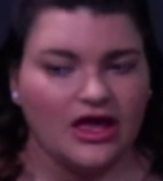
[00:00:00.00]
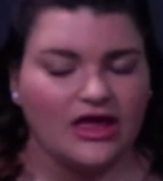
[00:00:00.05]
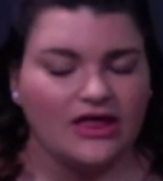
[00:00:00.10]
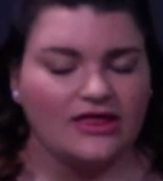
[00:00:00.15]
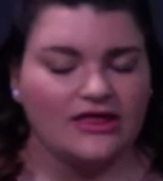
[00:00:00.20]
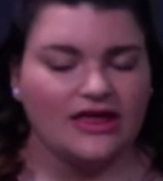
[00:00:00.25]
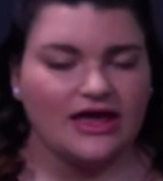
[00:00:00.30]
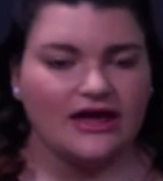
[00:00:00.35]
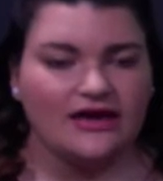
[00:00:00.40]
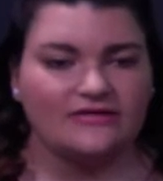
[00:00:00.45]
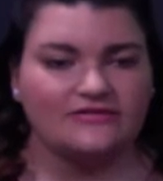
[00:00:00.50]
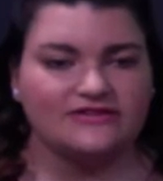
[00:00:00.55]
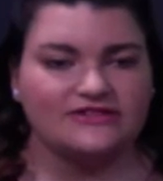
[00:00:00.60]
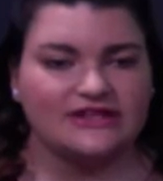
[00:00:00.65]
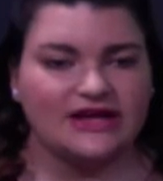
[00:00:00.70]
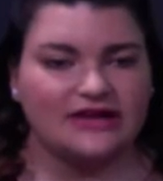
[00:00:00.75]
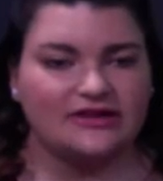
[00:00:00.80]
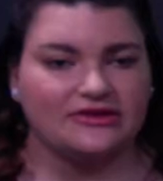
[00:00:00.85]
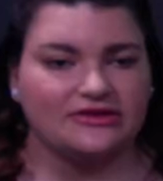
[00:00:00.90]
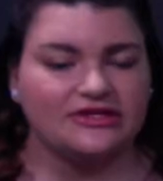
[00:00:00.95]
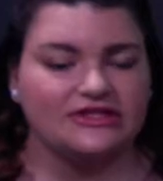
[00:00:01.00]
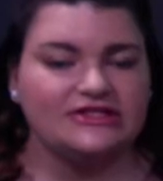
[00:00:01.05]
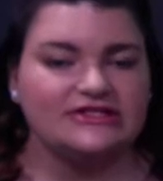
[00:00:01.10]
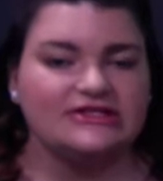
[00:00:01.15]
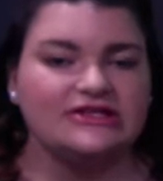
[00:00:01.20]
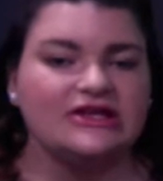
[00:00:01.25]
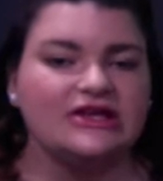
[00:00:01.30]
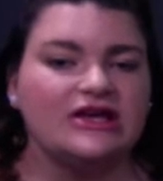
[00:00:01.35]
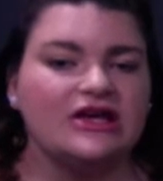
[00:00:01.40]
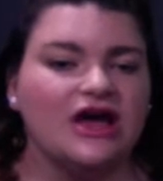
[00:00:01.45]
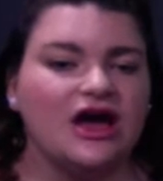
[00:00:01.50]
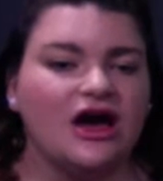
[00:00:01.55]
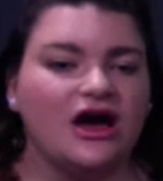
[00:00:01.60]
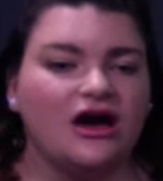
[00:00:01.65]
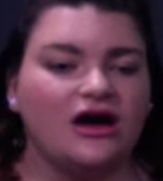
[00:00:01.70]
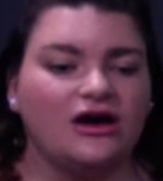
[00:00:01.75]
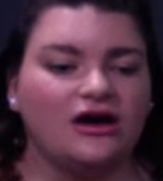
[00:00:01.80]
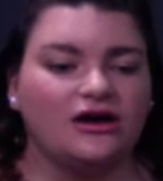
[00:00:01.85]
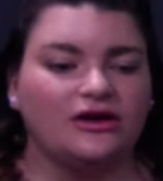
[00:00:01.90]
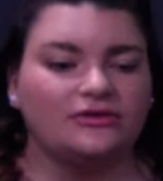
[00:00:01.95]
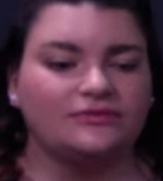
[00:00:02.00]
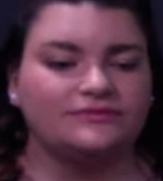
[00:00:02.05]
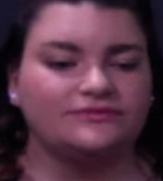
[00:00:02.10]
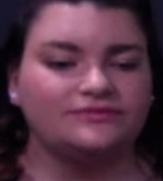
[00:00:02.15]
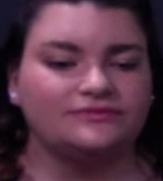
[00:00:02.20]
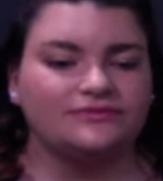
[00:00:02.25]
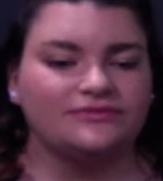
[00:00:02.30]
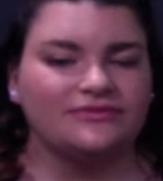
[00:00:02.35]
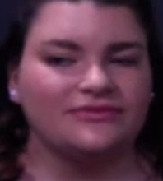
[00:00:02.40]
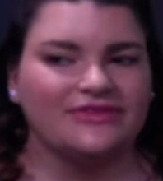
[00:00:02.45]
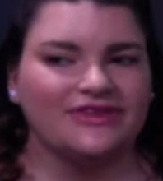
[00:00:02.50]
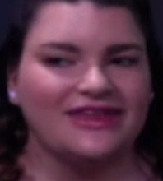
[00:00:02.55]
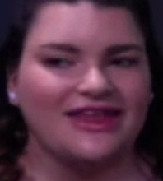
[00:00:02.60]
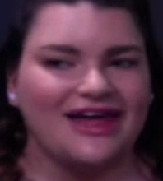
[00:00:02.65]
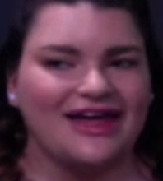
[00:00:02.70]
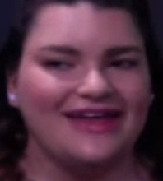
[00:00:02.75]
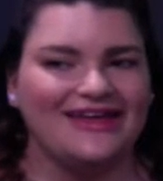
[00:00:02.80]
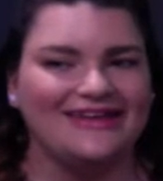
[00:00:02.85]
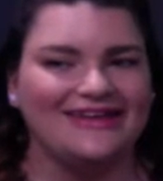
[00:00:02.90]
They have salaries. That